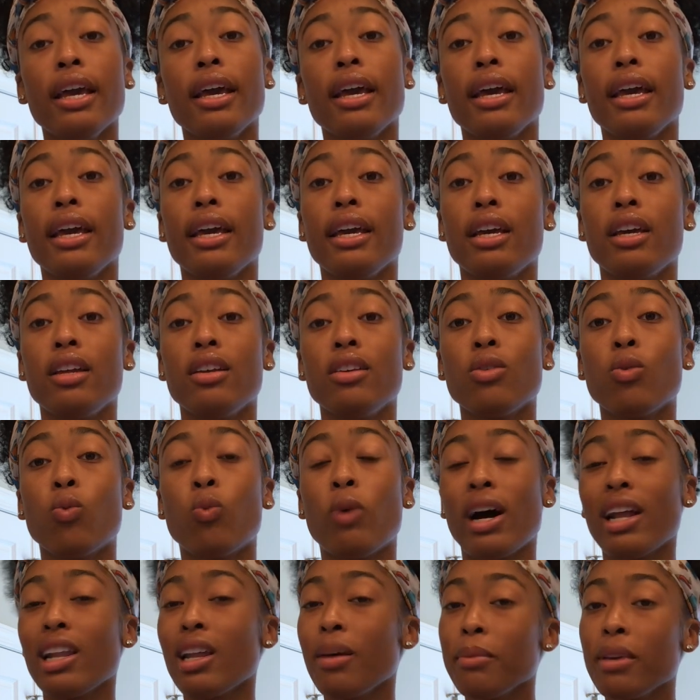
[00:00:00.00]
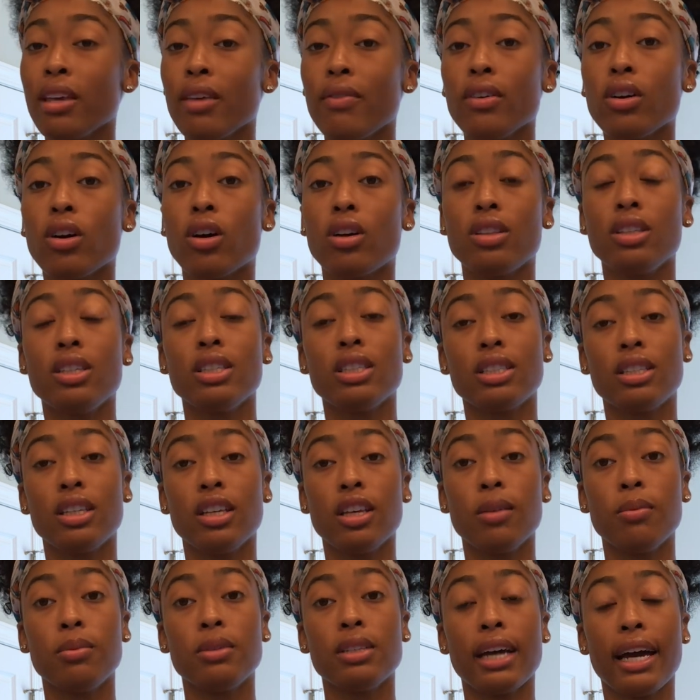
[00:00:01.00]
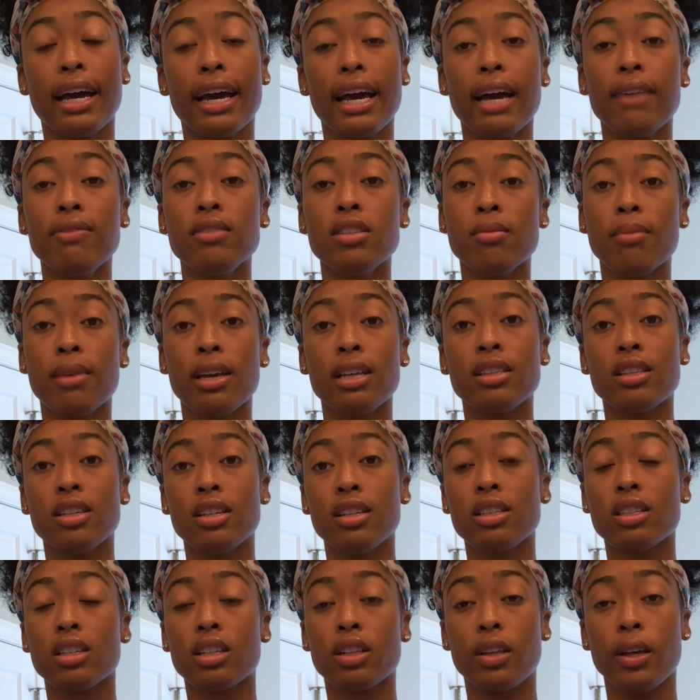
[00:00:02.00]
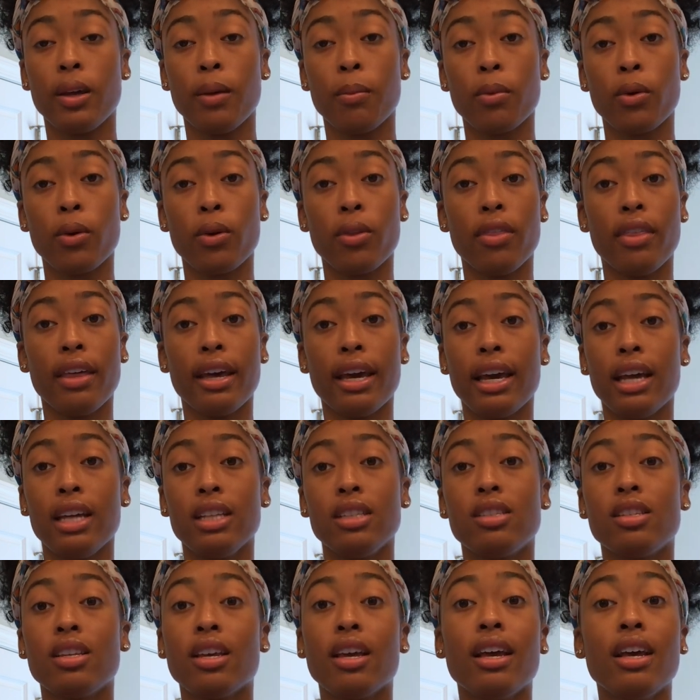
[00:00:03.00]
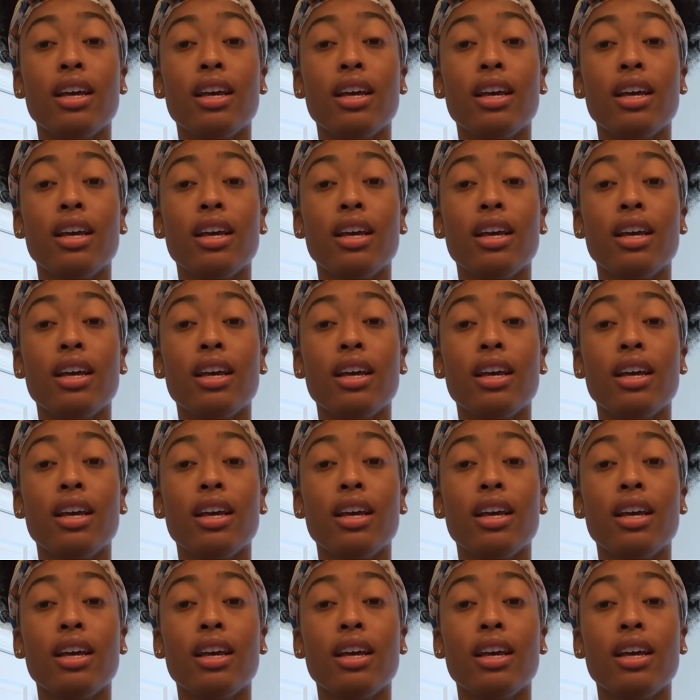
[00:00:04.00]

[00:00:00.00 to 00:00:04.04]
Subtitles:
And while I'm giving all these tips, I have to make the disclaimer that